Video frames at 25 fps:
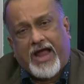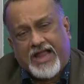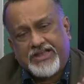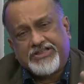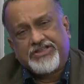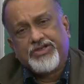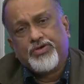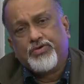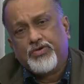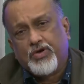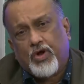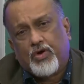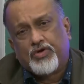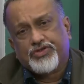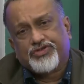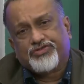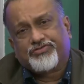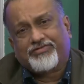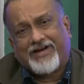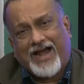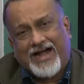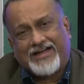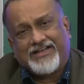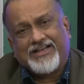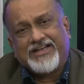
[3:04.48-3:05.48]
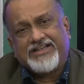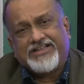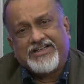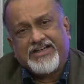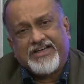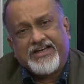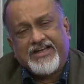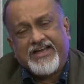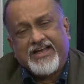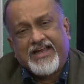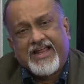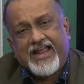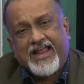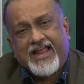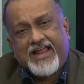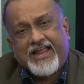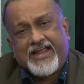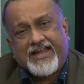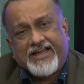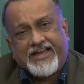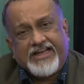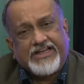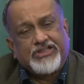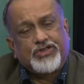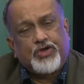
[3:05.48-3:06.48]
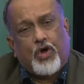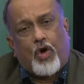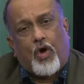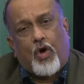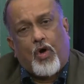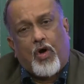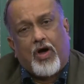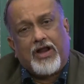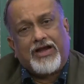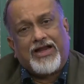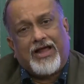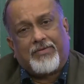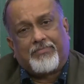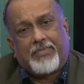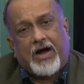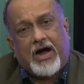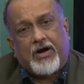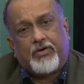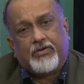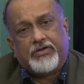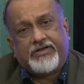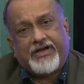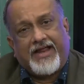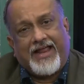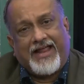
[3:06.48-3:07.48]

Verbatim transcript: as you know, strategy is all about